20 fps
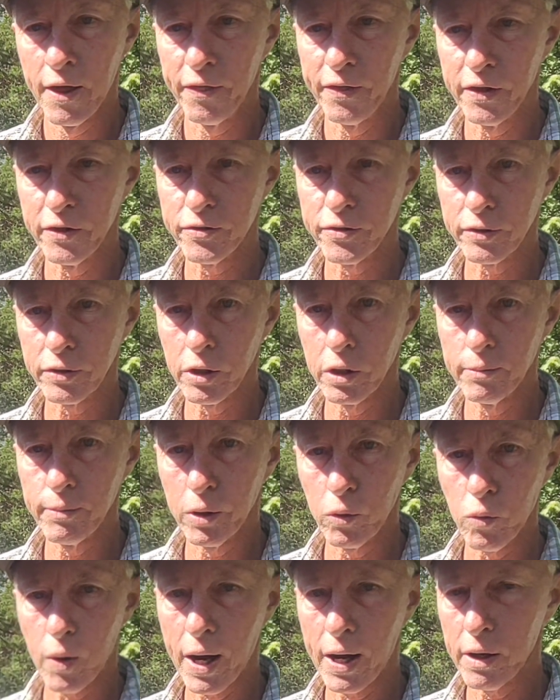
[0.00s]
This is going to be
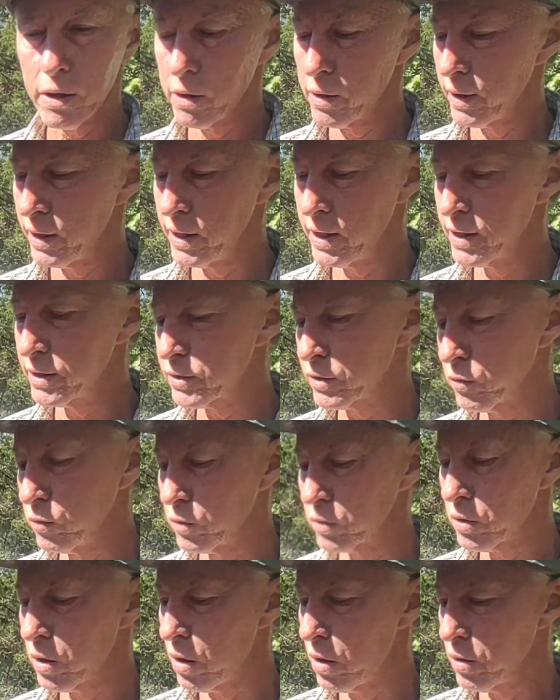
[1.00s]
wider, and it's
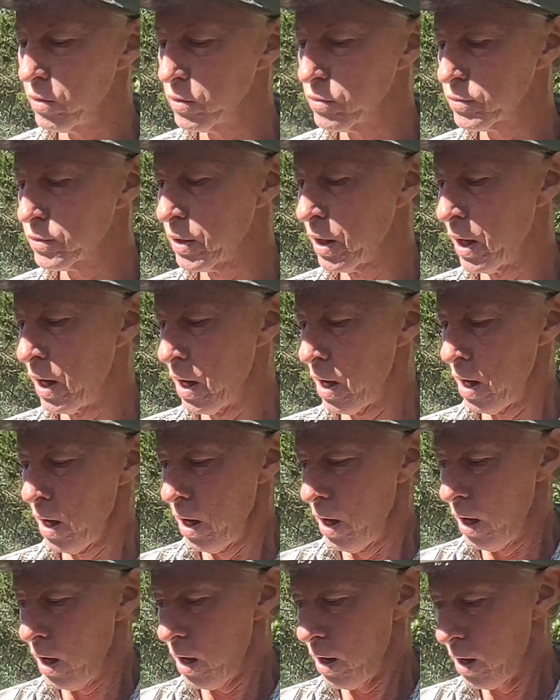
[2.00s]
going to cause
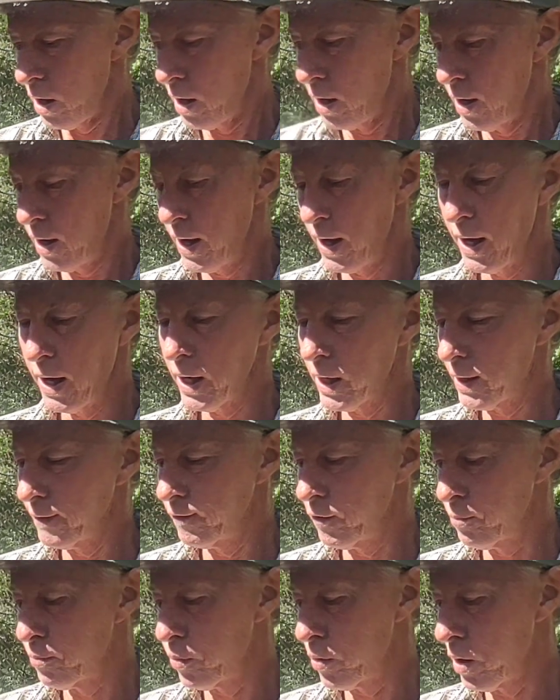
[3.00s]
a heck of
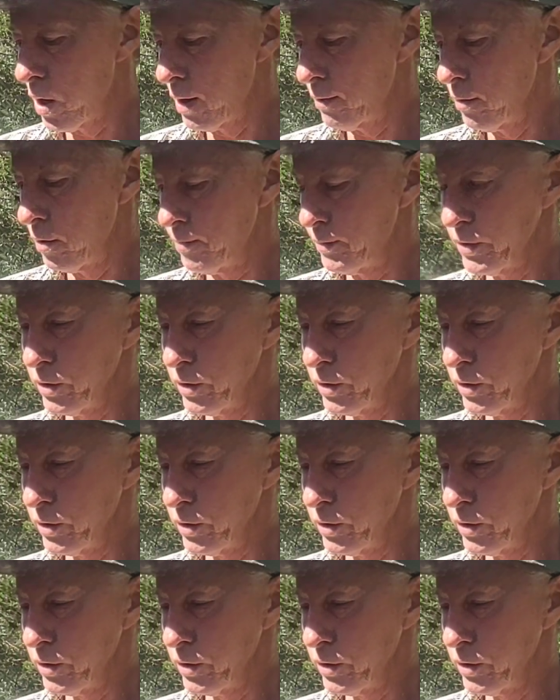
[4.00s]
a problem.